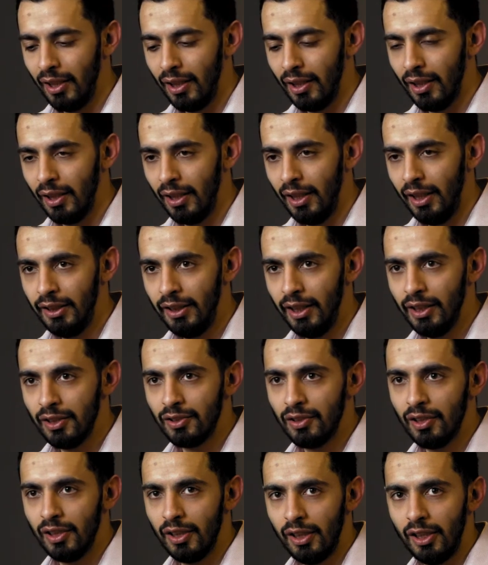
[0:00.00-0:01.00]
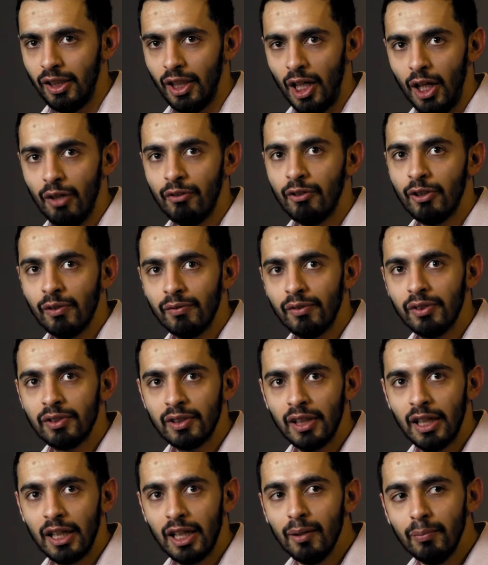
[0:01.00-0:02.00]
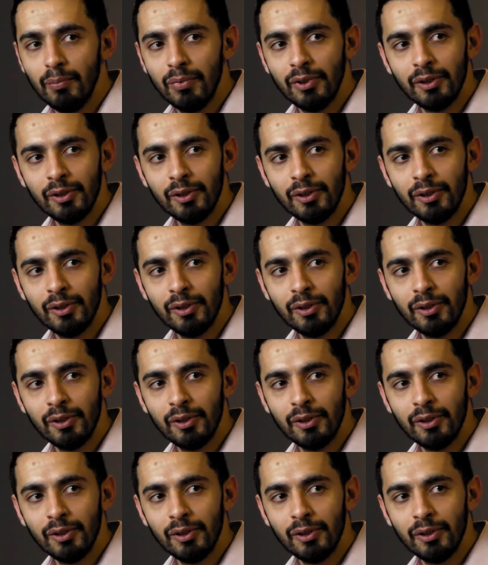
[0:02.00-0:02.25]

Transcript: he is the owner of the startup,